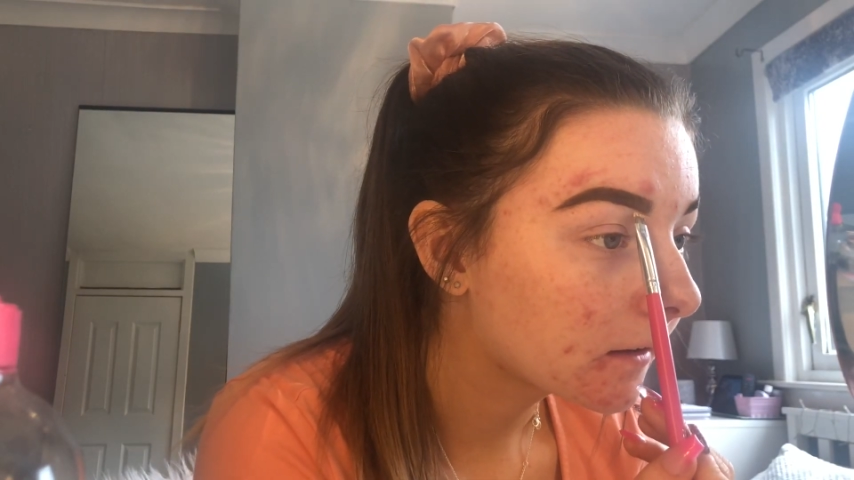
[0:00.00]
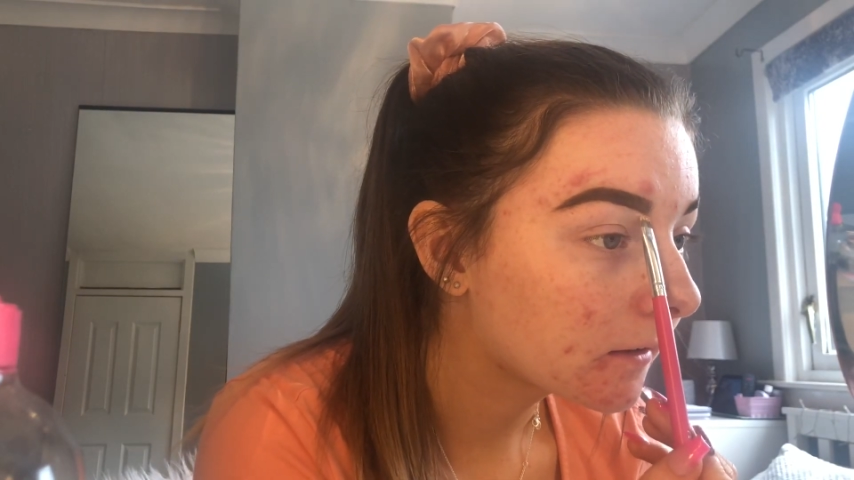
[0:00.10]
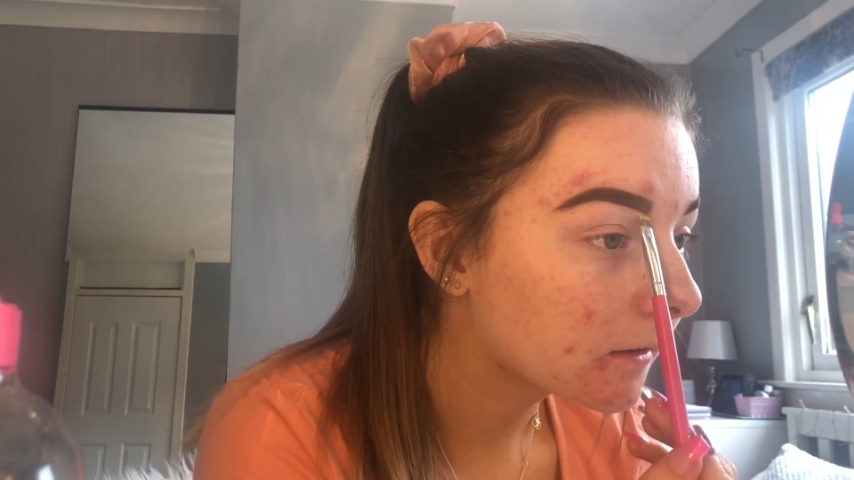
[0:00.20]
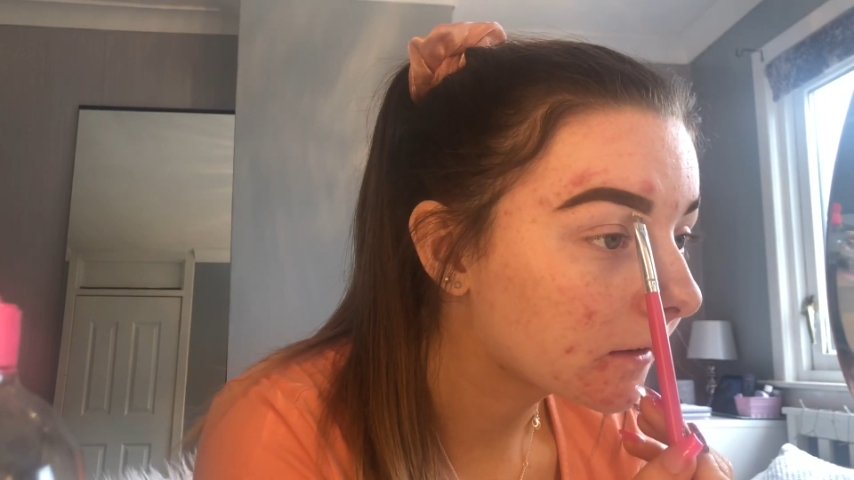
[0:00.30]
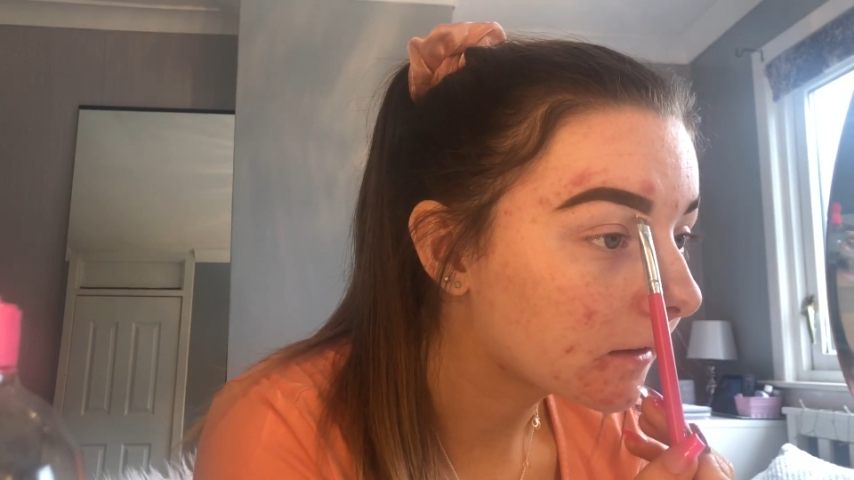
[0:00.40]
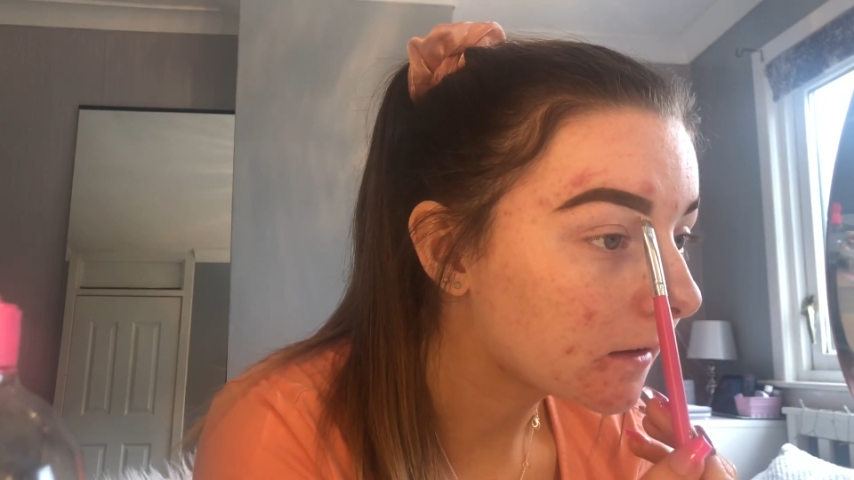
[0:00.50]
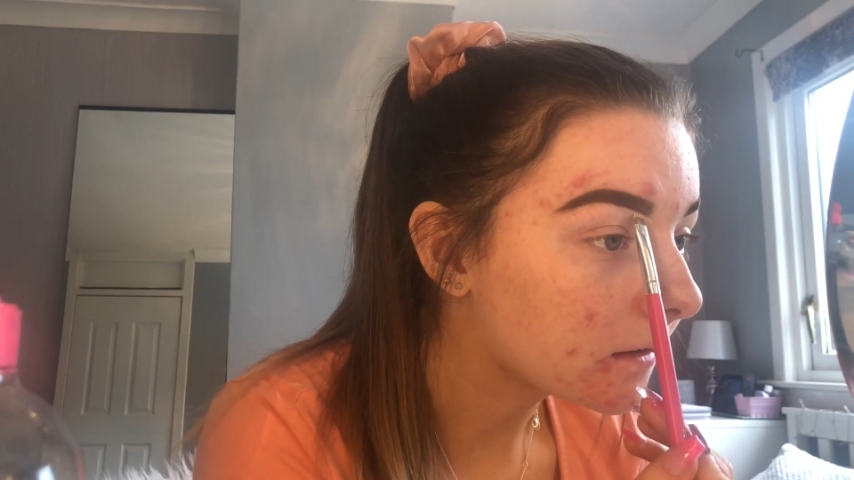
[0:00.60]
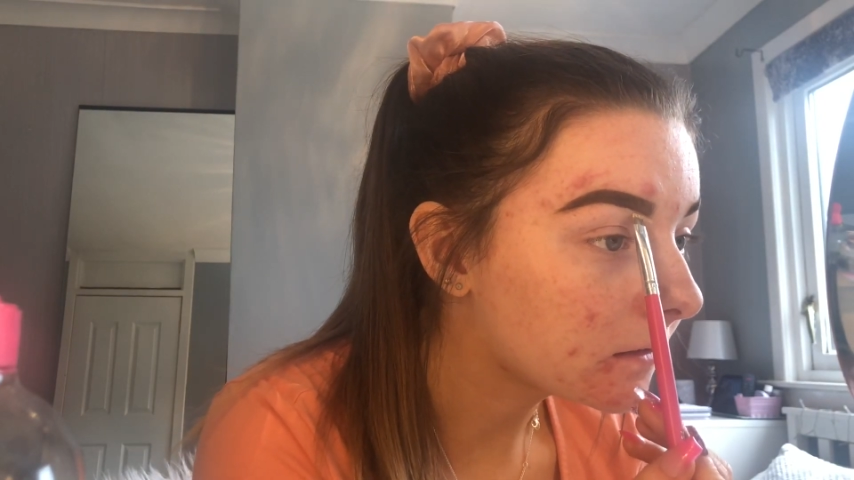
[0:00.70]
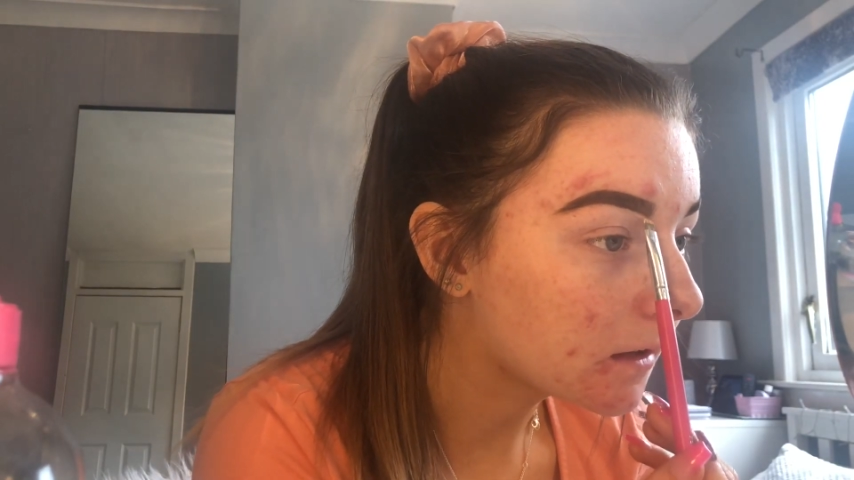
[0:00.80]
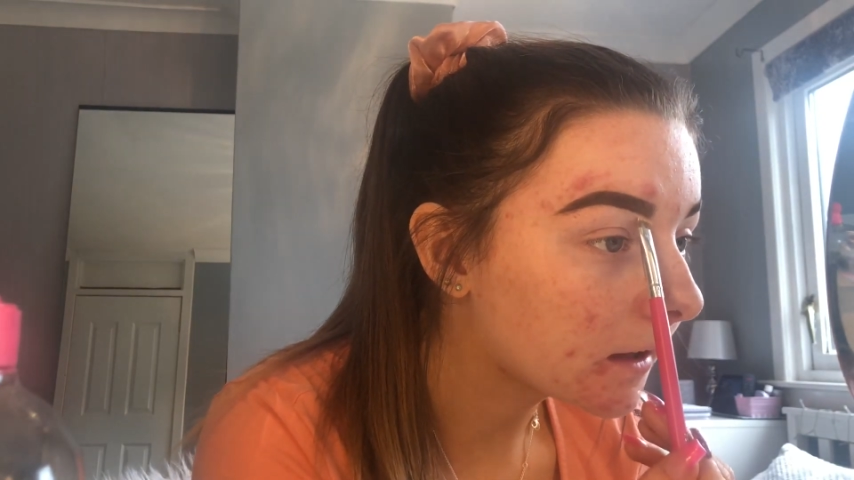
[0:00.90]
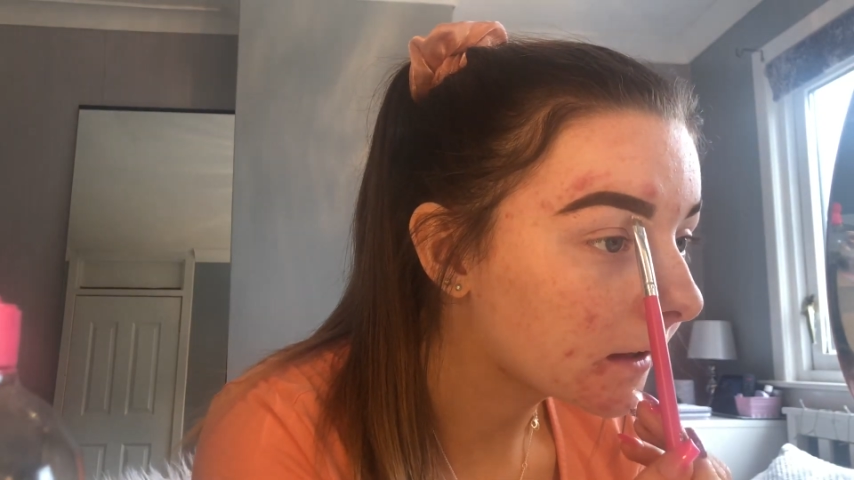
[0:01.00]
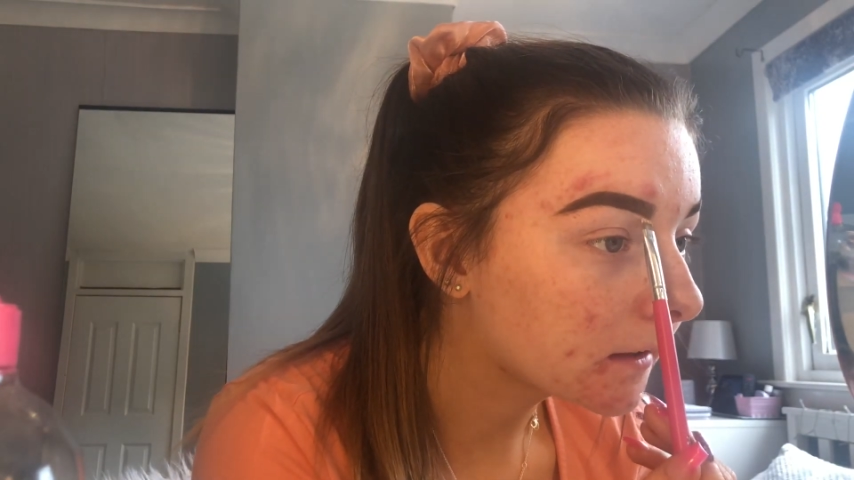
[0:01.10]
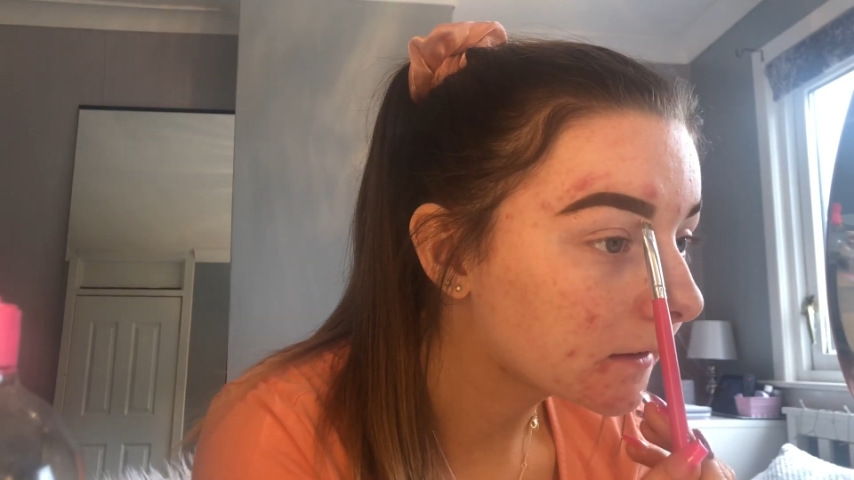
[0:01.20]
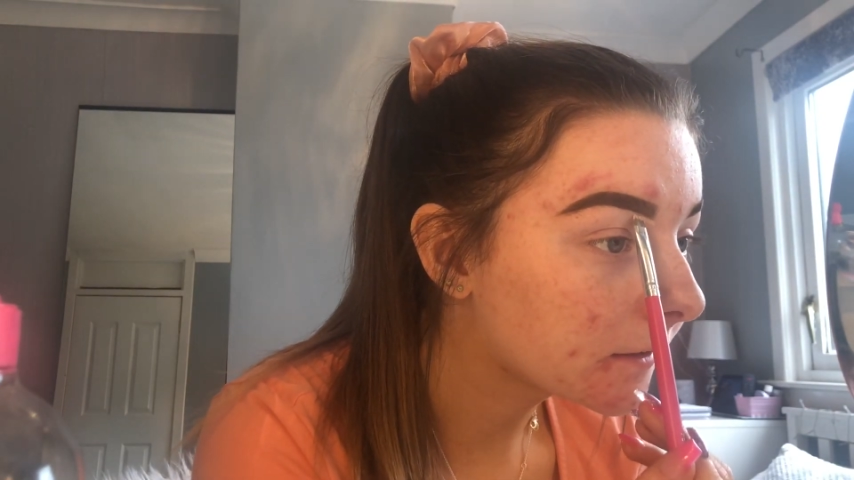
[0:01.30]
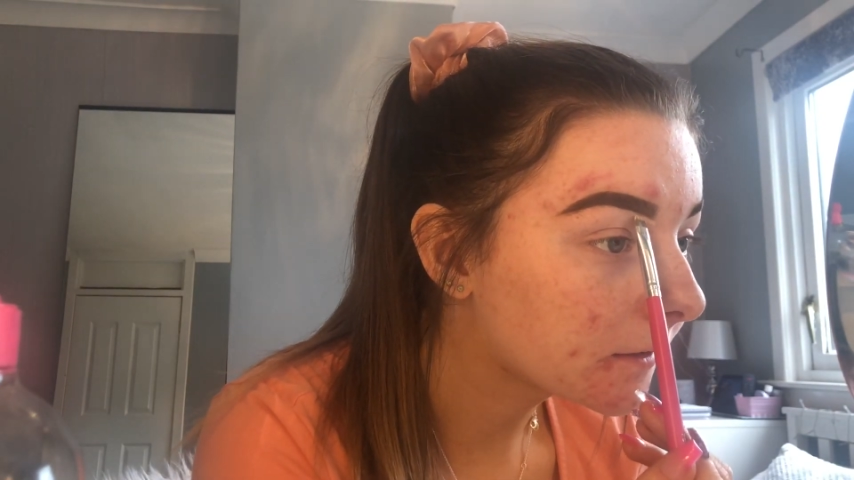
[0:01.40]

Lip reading: do a little line